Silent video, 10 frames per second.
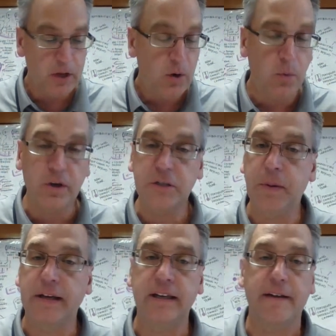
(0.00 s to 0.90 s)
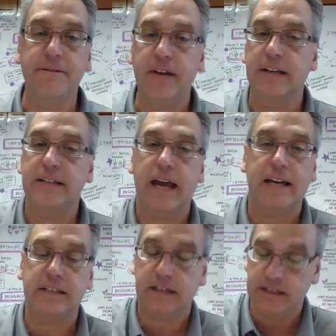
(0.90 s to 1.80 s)
We're expecting a
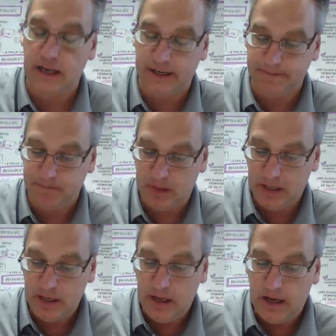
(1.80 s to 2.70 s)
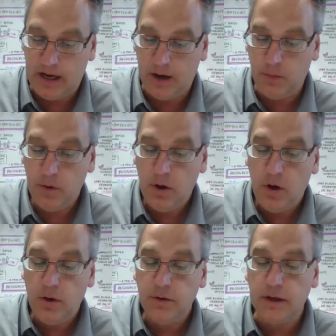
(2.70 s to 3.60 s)
fantastic night. Uh,
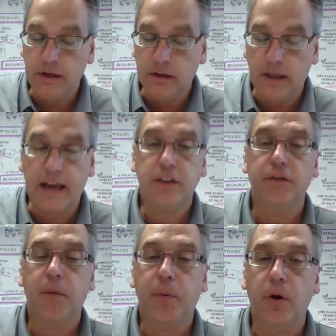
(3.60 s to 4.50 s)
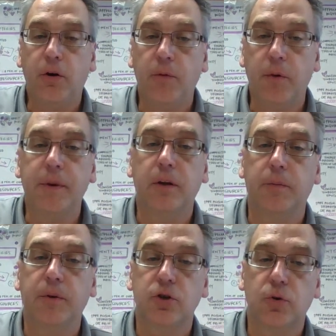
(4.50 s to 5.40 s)
the length of the program will be a little
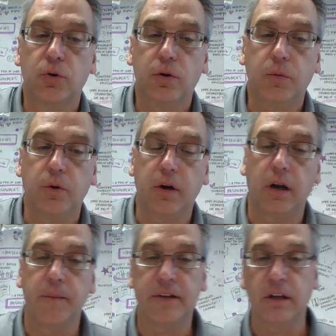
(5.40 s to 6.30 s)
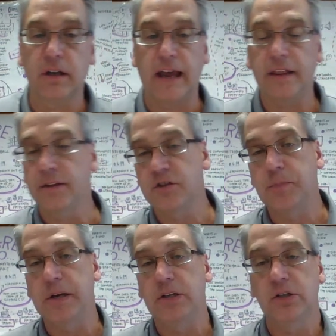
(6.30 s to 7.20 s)
bit shorter. We're going to limit the length of
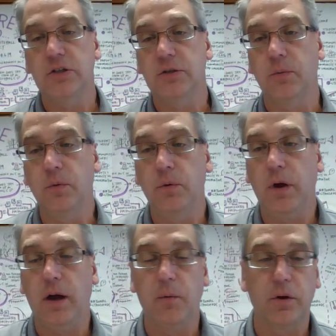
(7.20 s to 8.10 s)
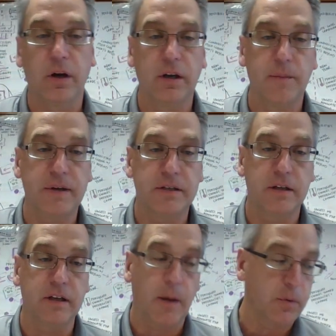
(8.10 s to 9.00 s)
speeches. Uh, we're going to limit the
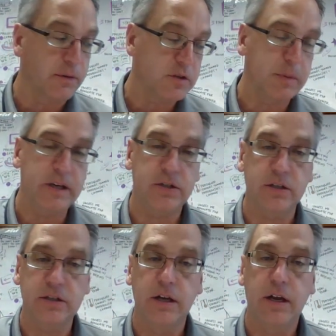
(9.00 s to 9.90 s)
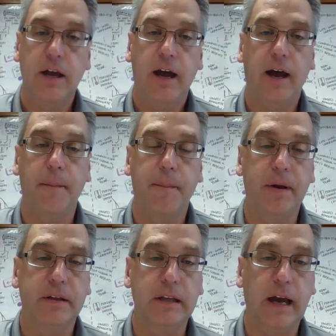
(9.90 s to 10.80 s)
number of speeches. Uh,
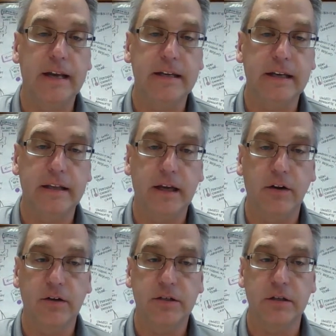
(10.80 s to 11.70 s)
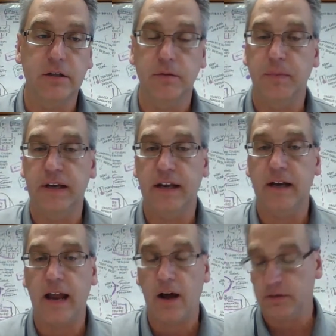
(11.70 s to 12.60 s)
but the idea there is to, to be in
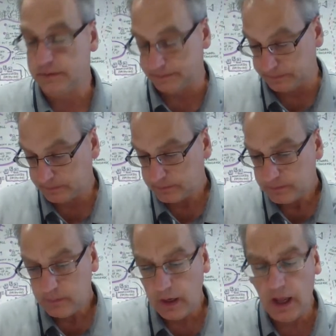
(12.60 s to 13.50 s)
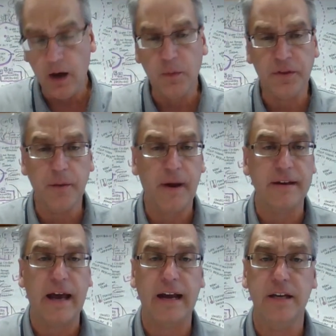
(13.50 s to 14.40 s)
and out uh, within about
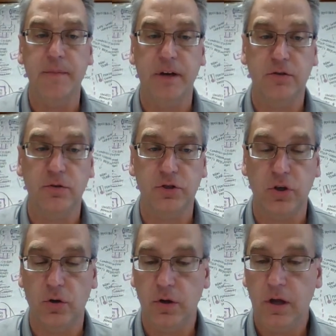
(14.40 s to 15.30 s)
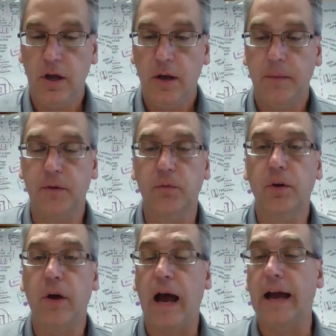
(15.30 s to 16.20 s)
90 minutes or so. The
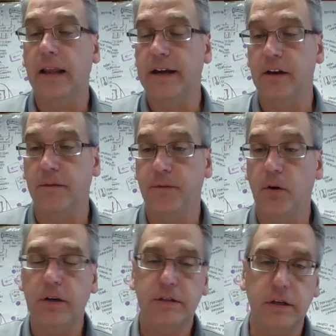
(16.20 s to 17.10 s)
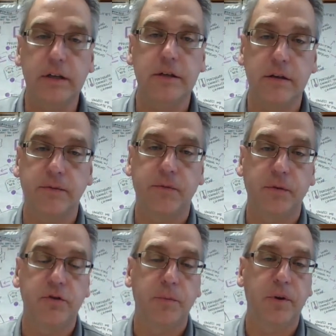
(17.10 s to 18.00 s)
real highlight and the focus is, is for,
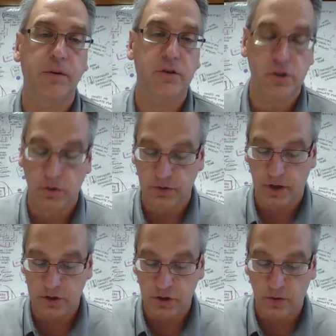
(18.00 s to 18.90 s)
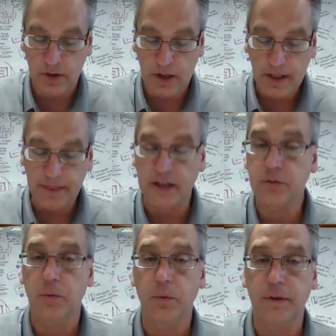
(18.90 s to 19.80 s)
should be on the children. And so that's
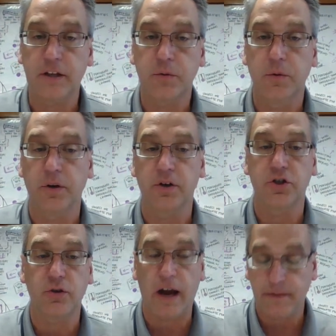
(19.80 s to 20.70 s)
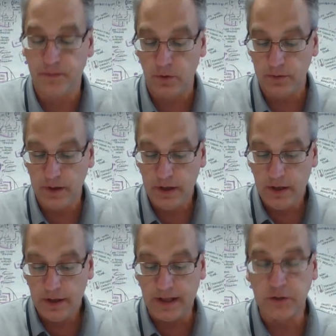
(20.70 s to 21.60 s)
what we're, that's what we're going to strive for.
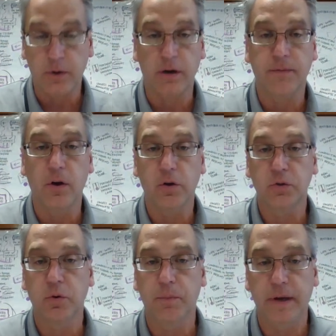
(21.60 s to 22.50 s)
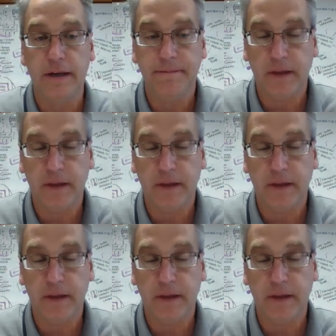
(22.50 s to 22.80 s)
That's what our focus will be.